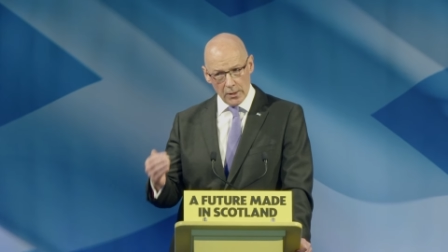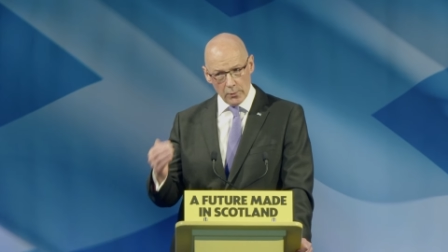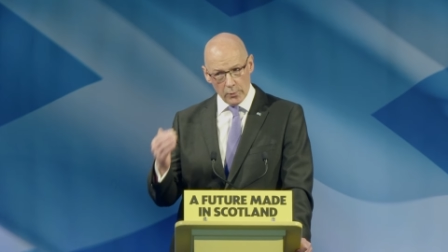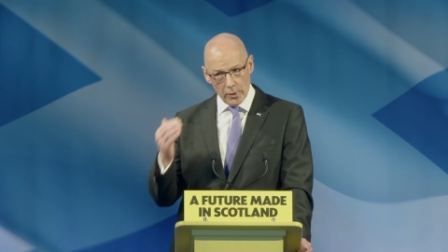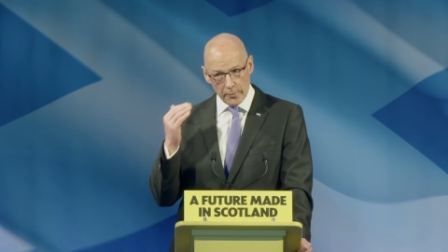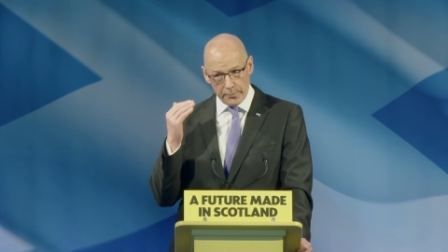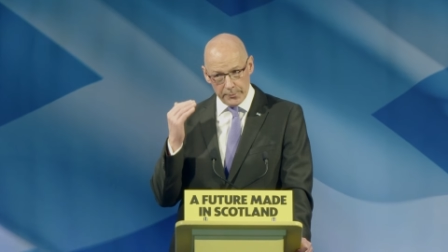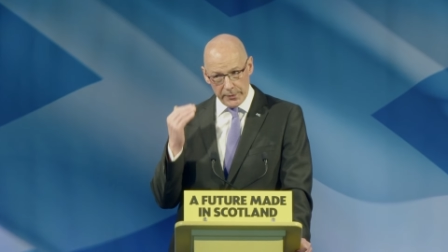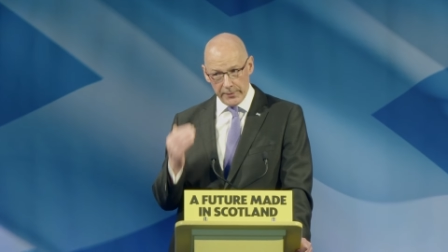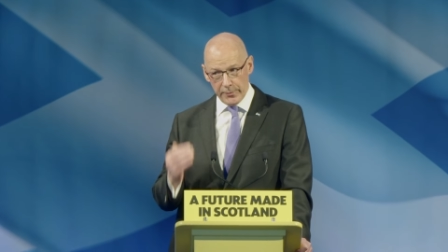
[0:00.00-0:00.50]

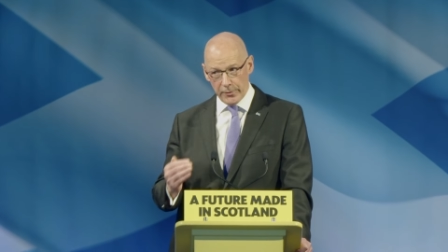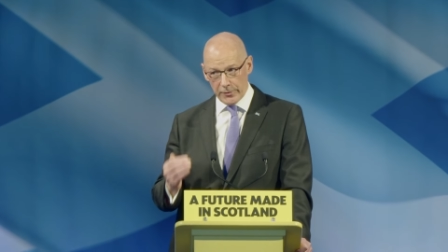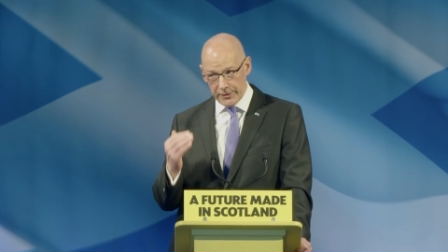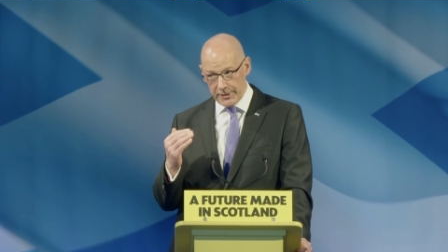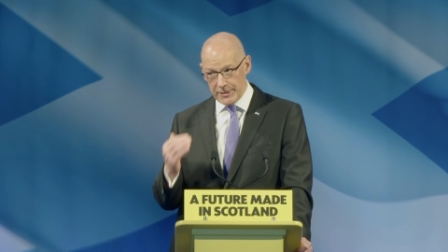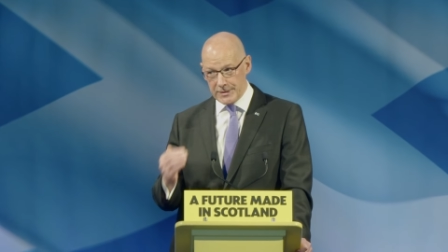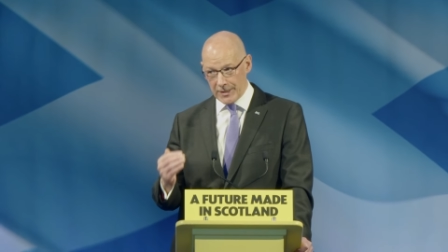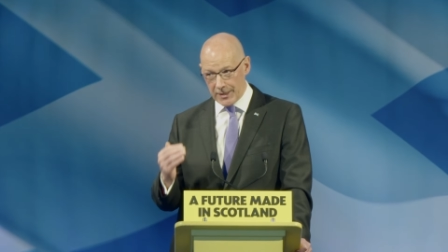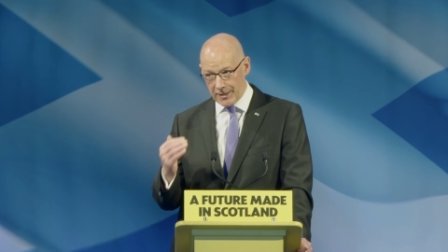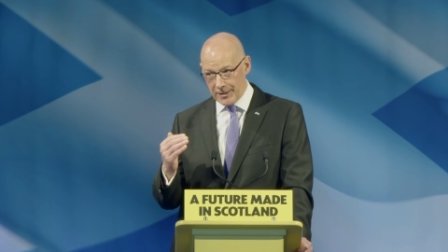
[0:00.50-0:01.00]
Well, people
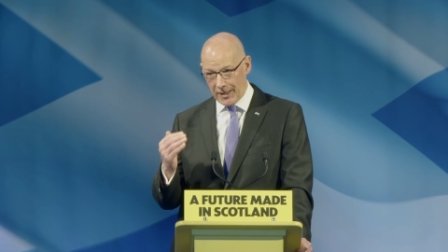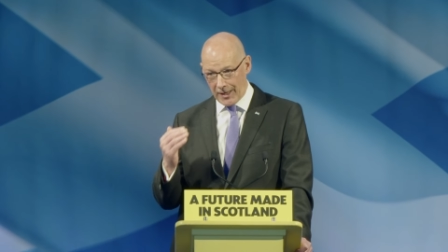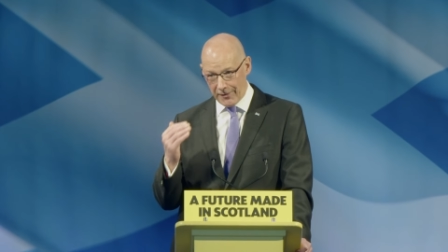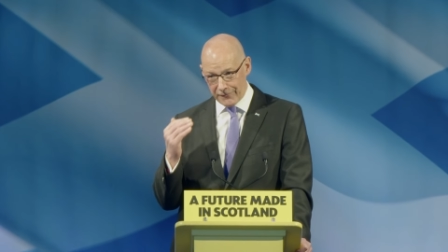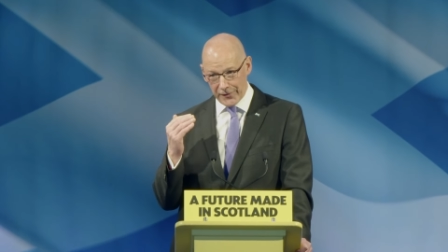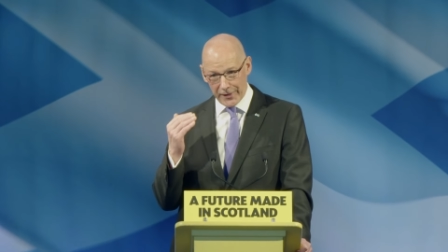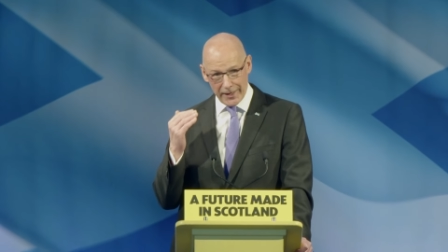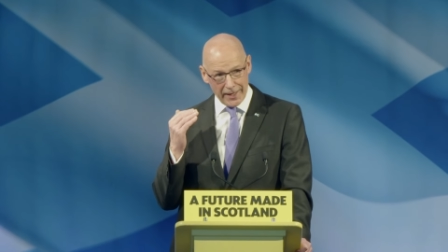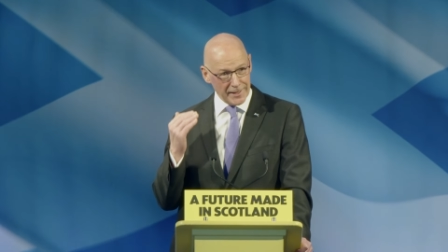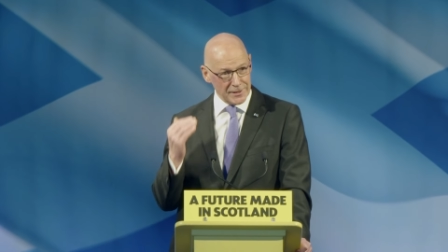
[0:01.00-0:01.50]
need to have
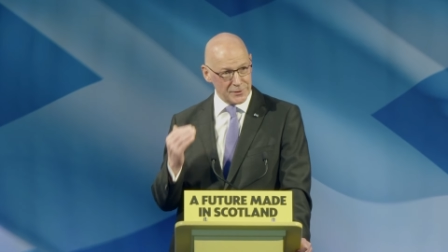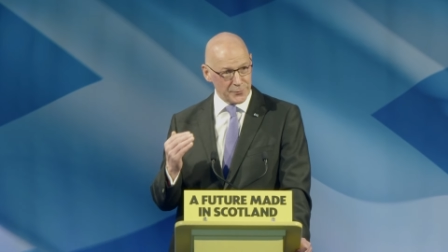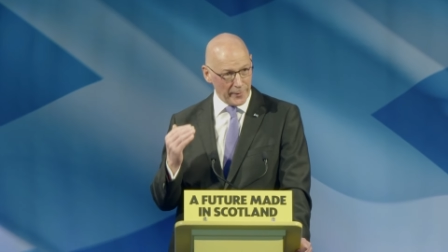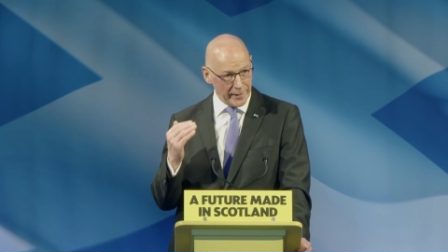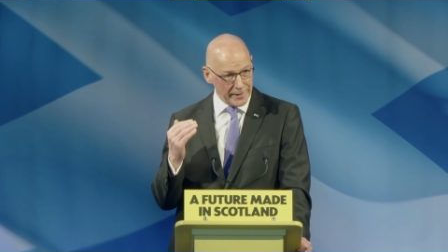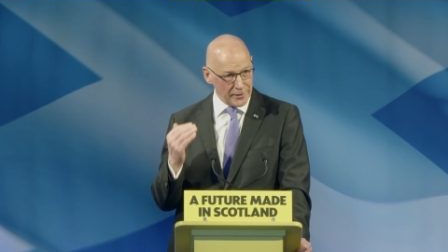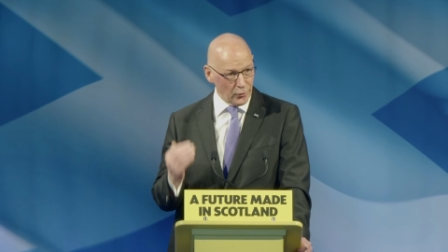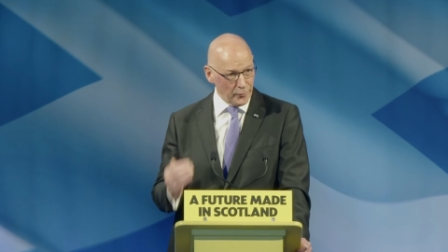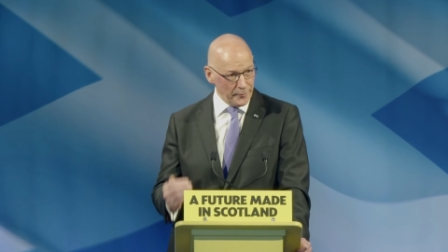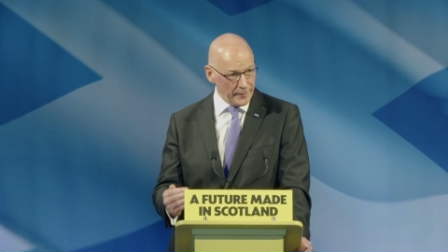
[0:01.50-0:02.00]
their eyes
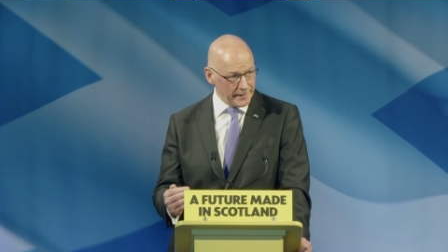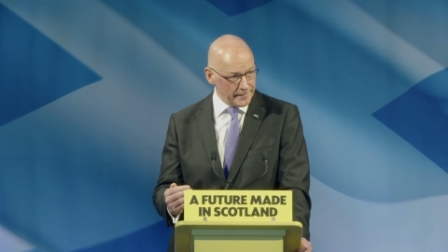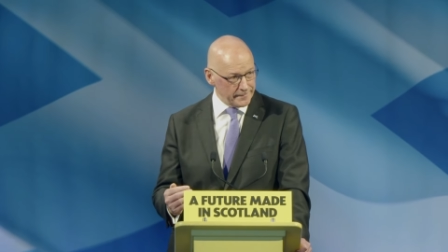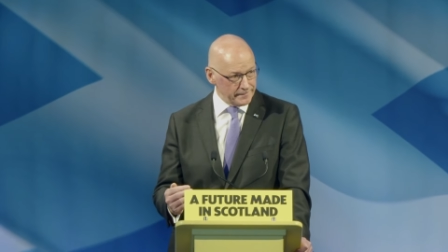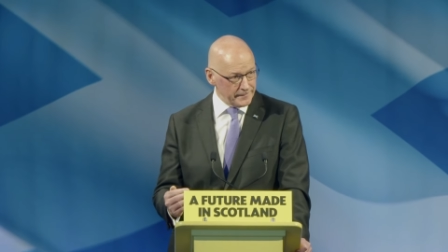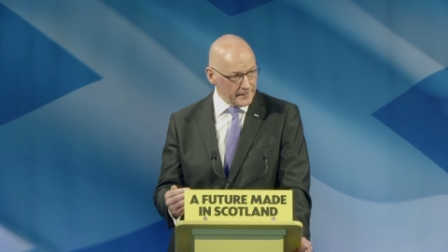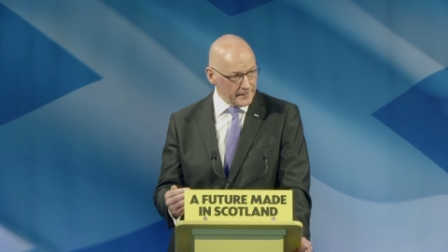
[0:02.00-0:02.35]
wide open.